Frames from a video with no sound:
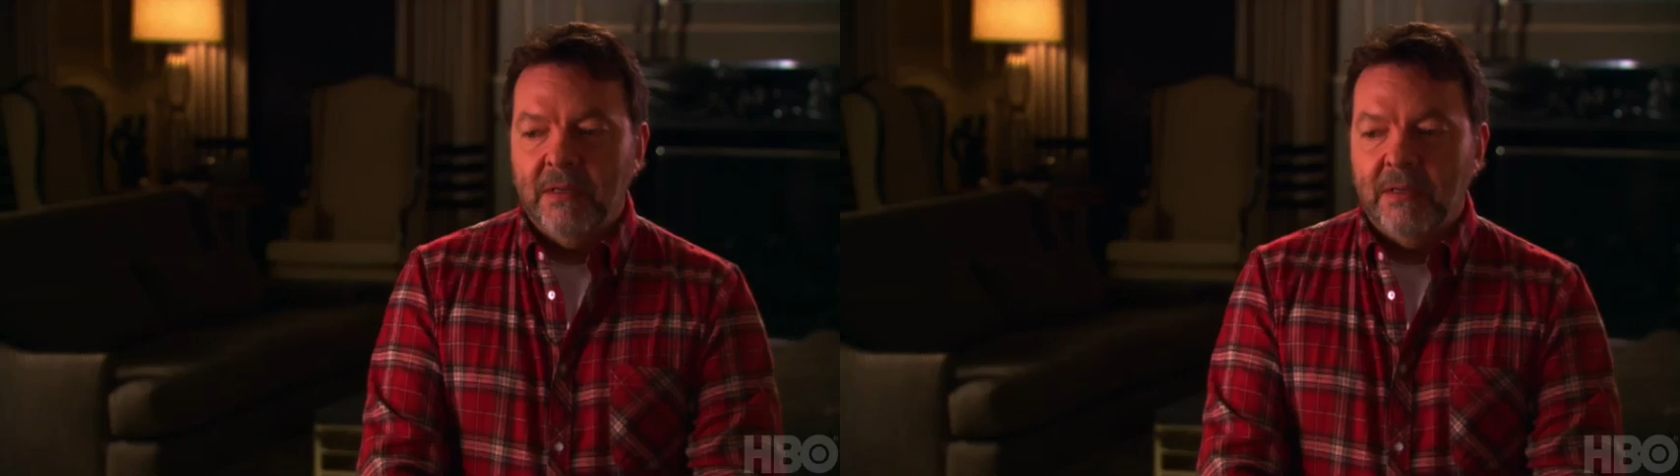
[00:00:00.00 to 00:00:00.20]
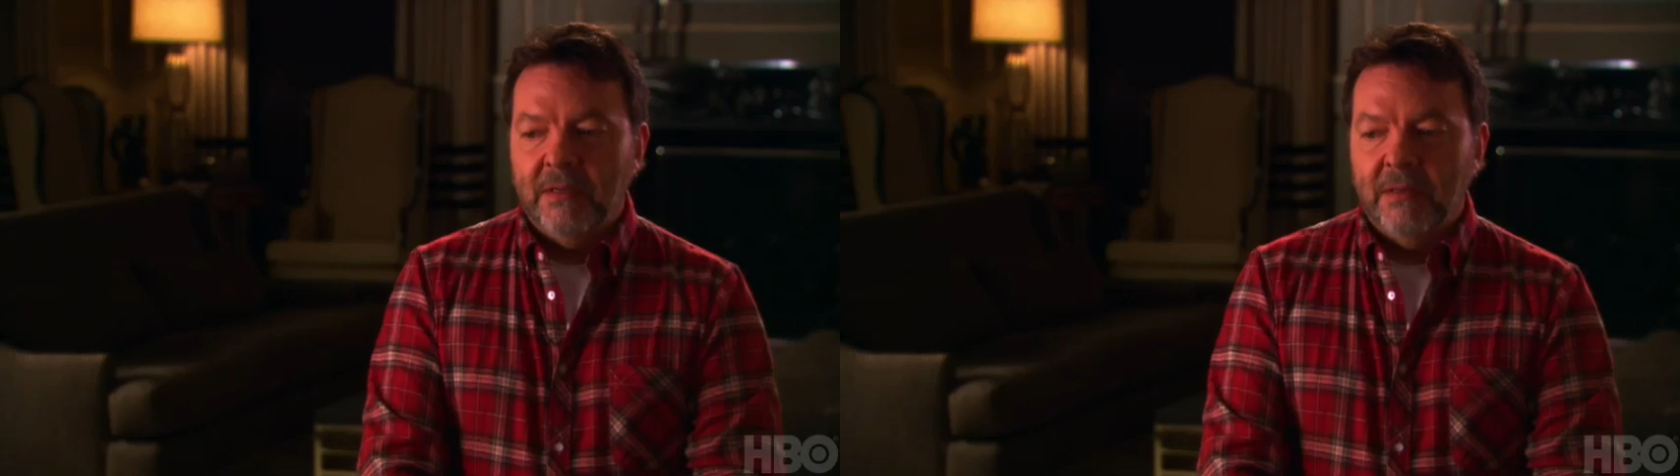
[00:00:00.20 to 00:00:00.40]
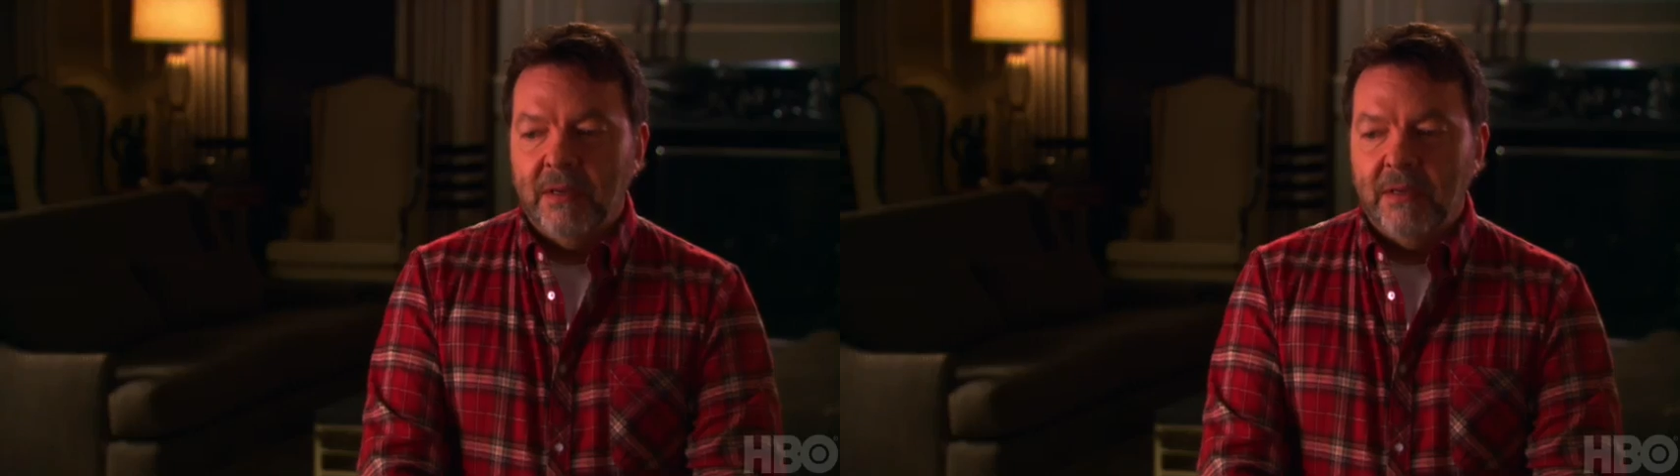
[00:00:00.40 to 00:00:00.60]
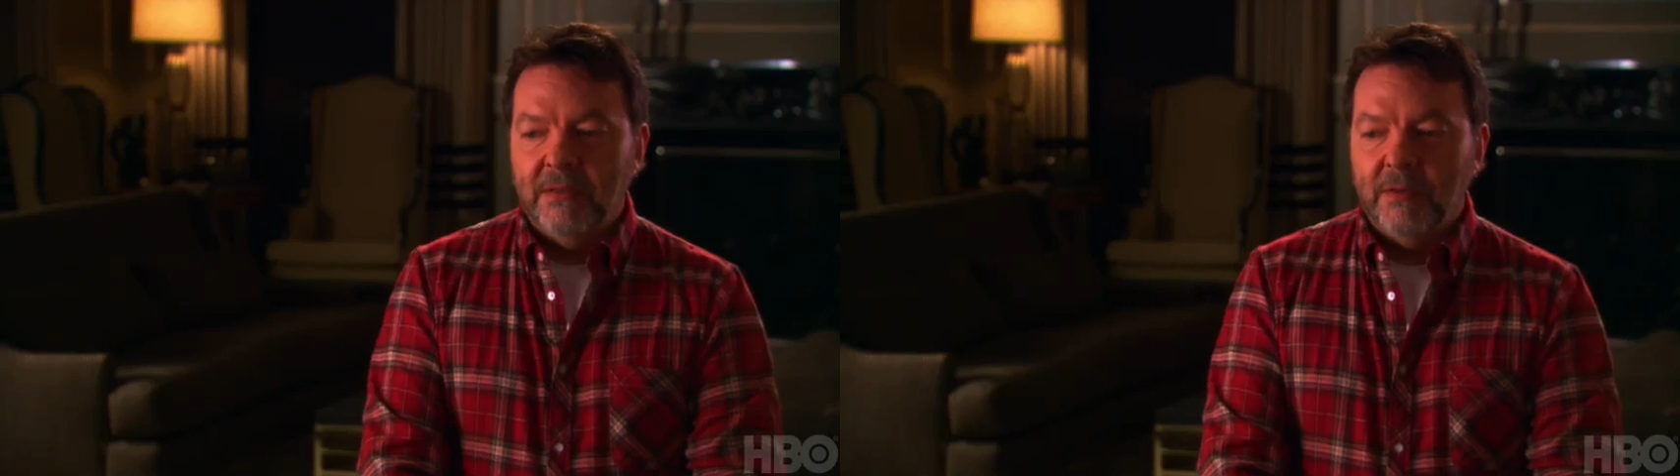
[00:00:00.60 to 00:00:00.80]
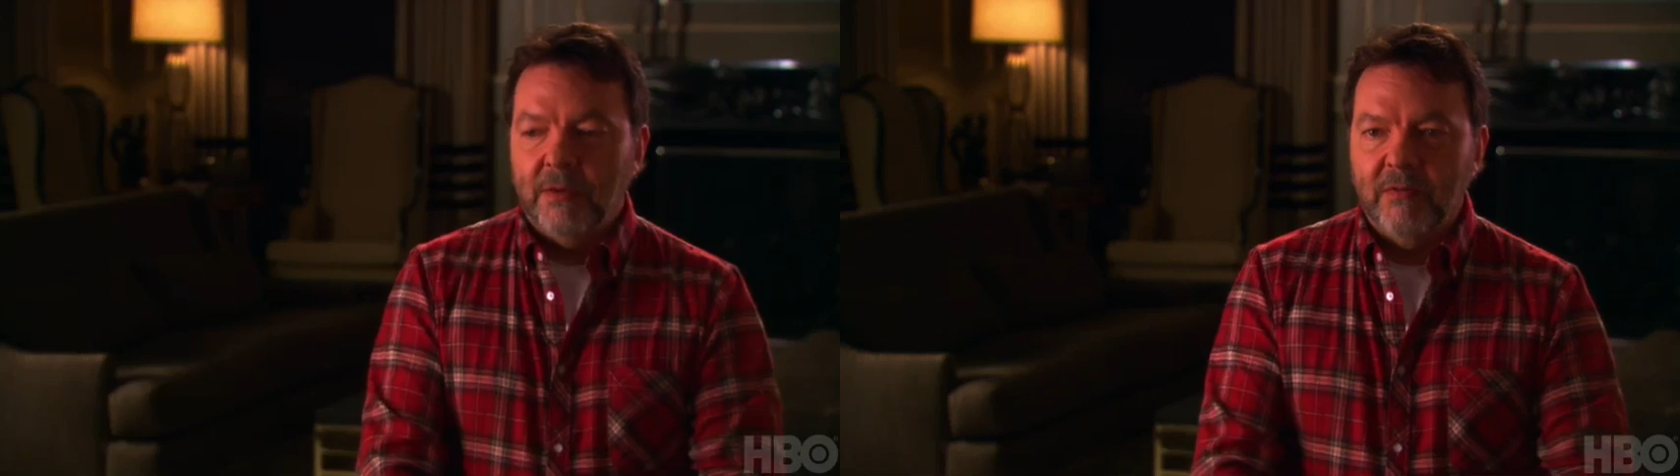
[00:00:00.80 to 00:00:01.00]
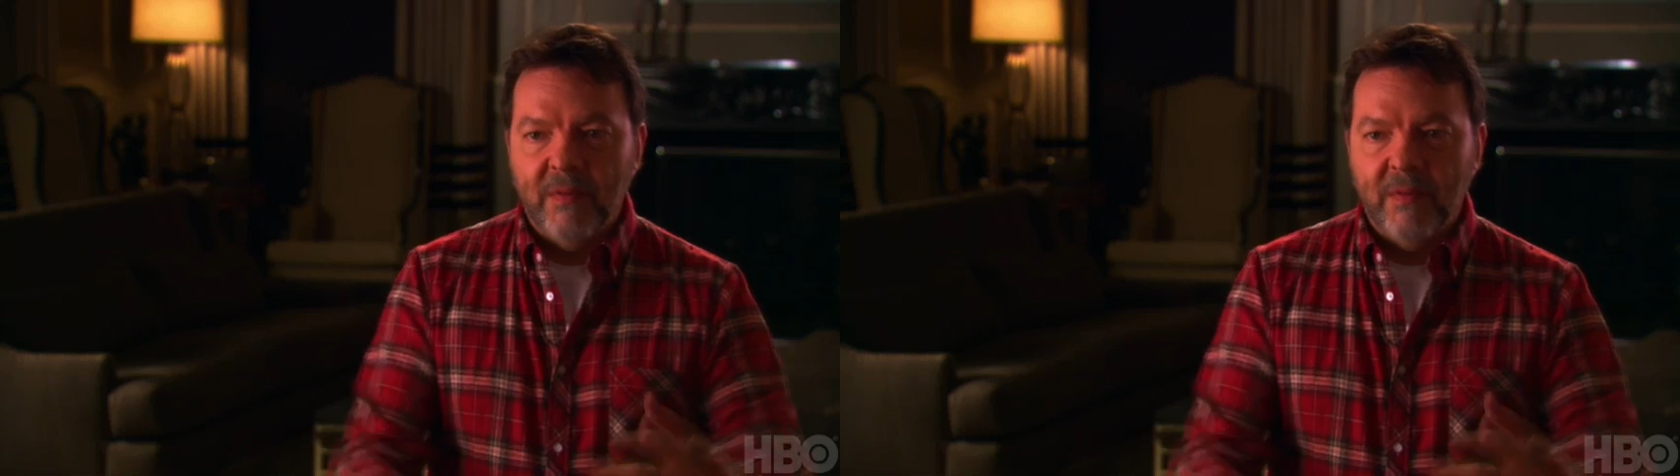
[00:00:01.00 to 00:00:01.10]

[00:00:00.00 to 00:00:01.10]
in a sort of